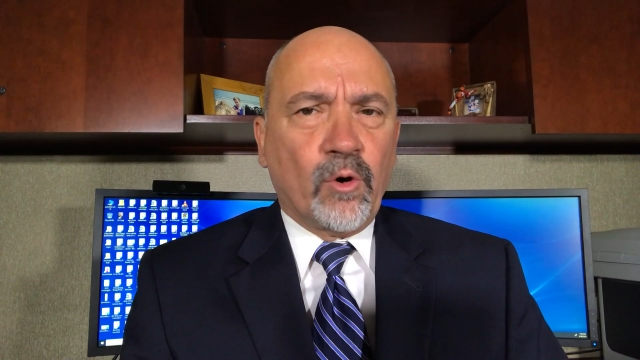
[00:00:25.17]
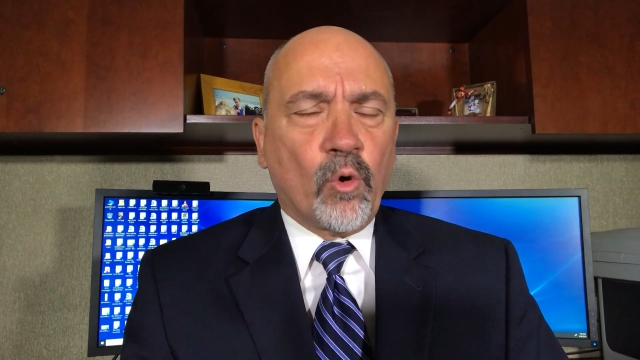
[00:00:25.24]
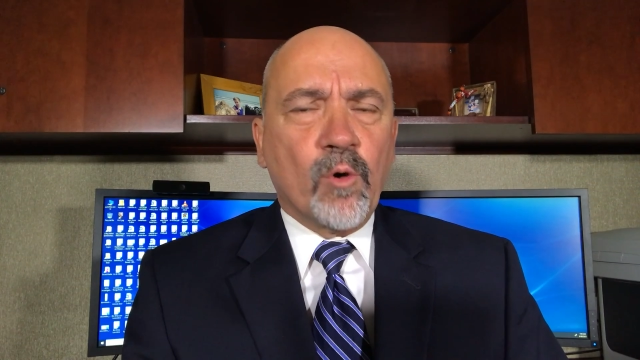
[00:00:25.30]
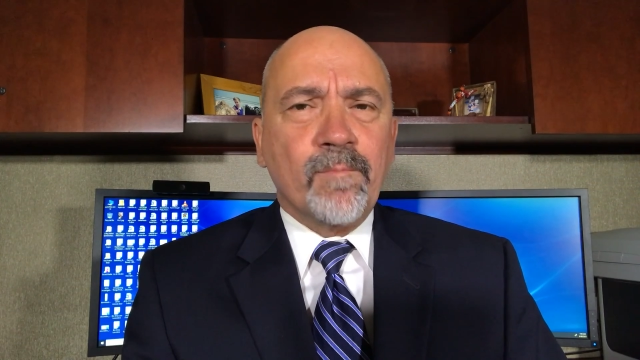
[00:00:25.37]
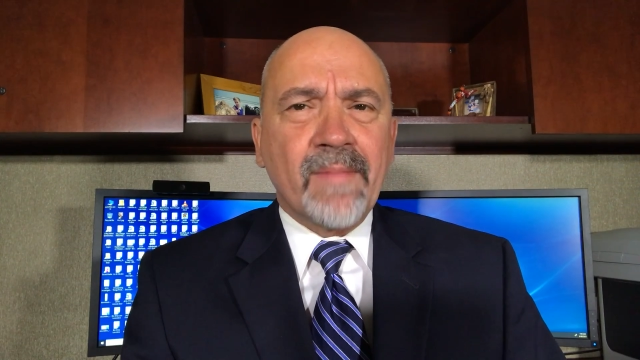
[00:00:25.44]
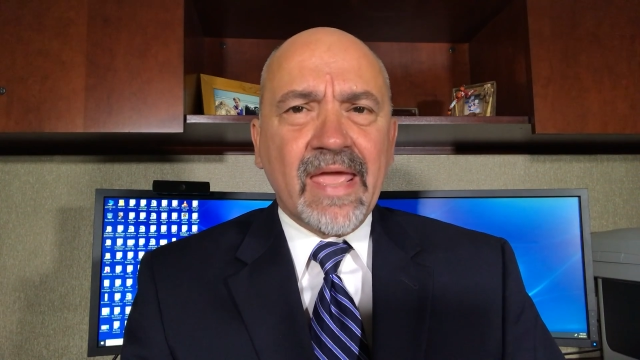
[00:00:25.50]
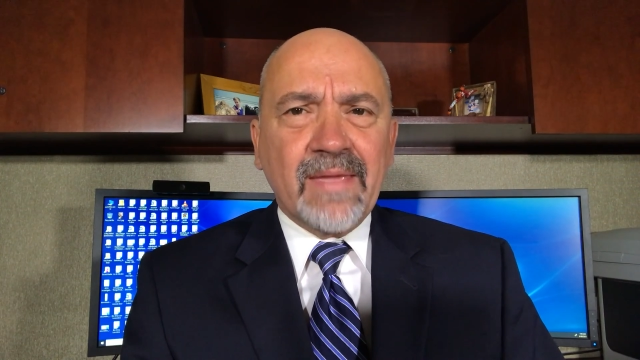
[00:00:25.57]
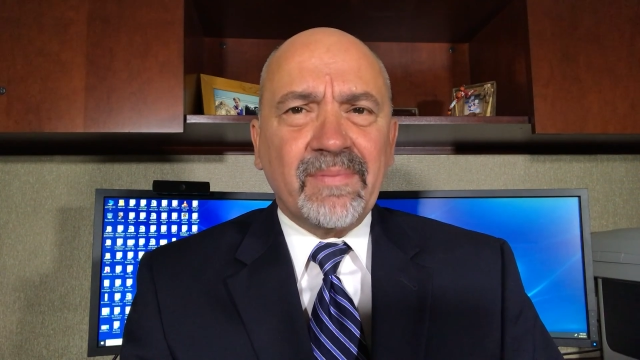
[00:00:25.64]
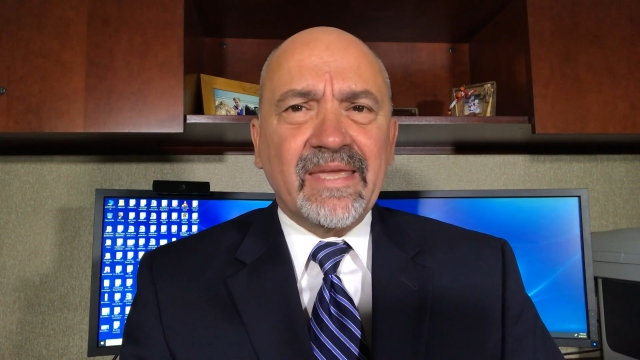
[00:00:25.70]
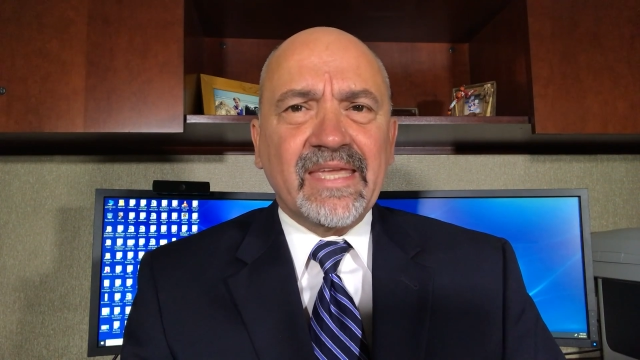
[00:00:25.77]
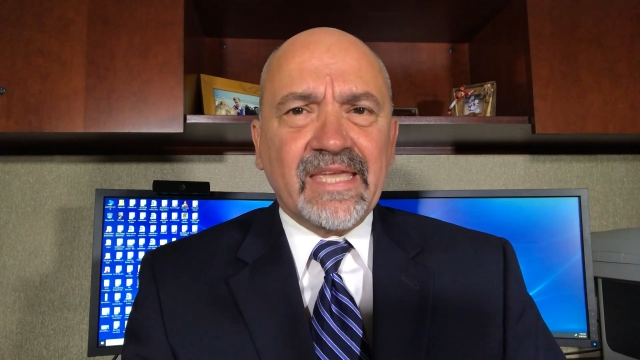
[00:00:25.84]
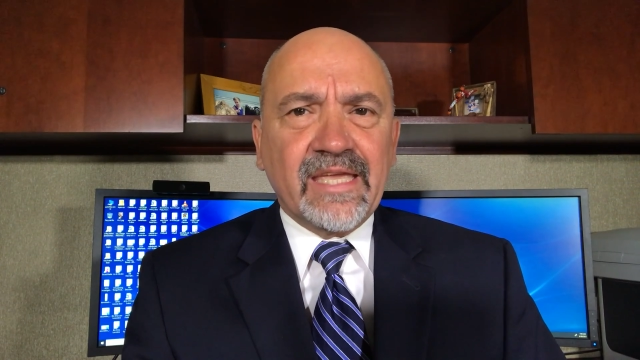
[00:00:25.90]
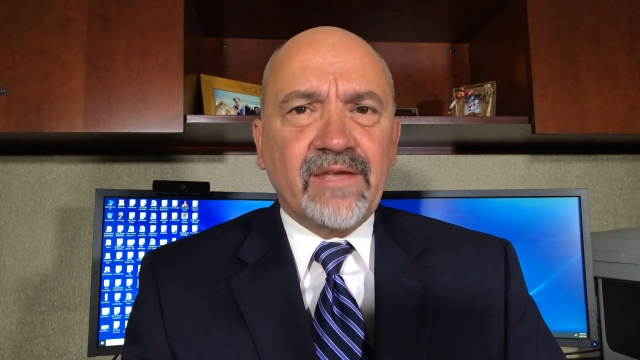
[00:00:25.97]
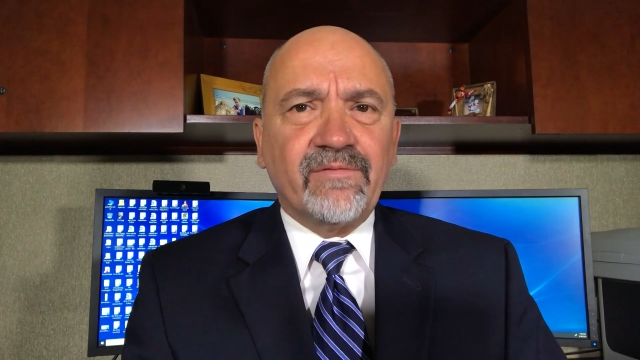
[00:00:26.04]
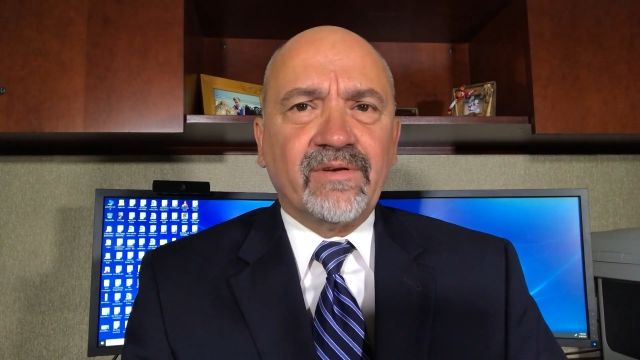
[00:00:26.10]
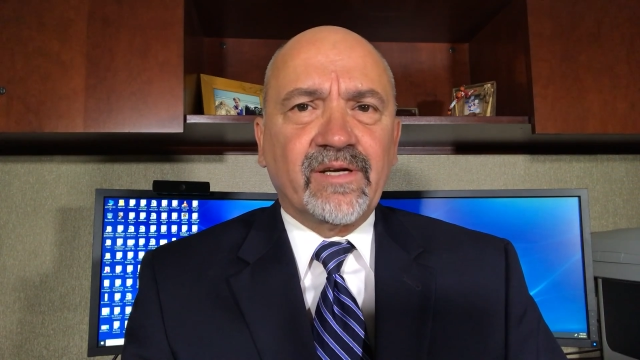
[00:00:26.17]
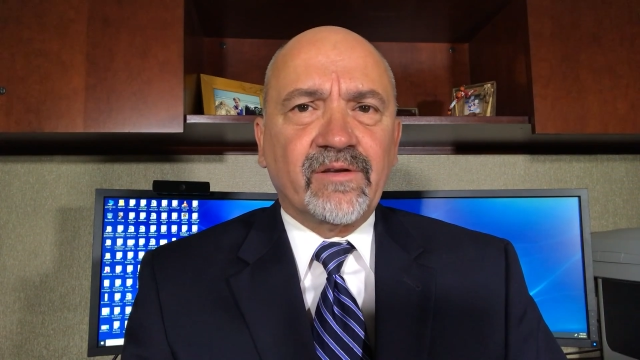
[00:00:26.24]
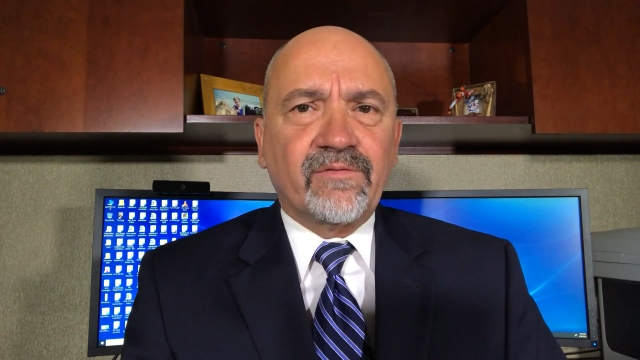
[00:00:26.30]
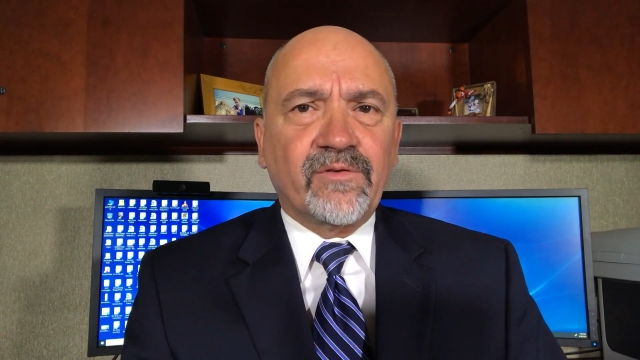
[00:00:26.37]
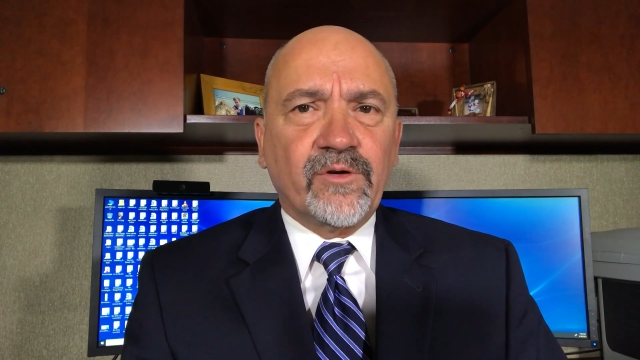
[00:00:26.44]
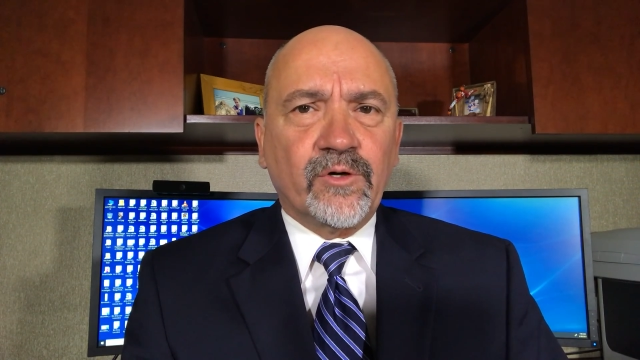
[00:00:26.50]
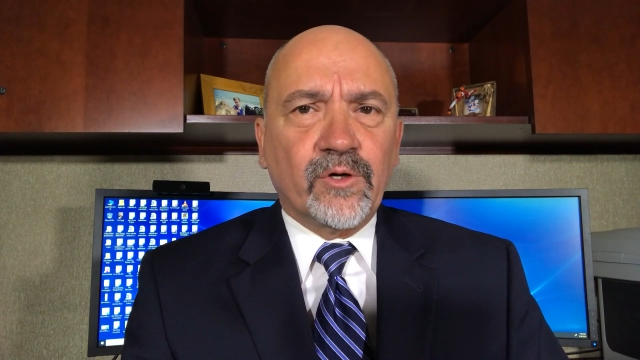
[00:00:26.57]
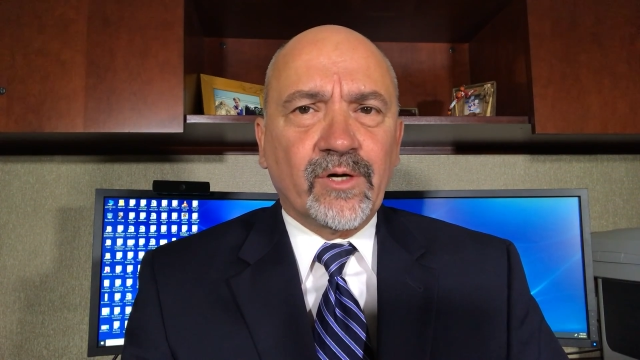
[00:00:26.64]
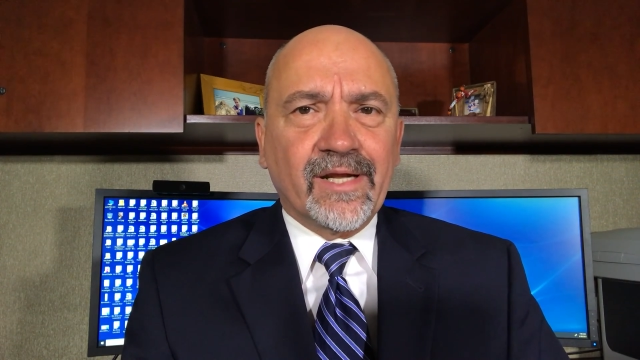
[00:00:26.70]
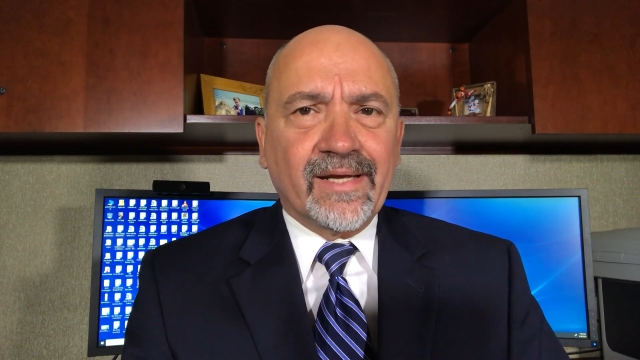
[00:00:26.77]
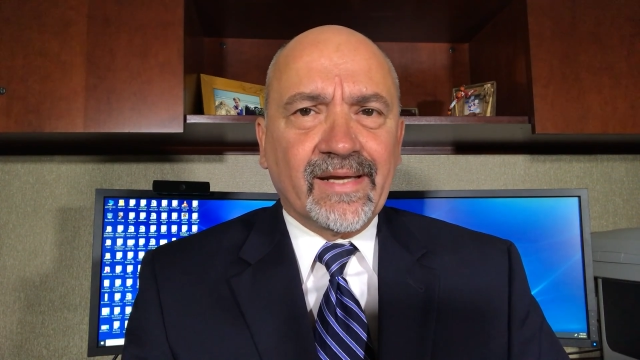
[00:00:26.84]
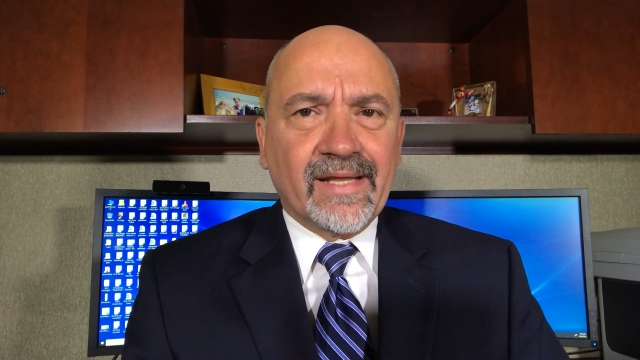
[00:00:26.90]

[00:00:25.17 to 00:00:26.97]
or maybe even if you're an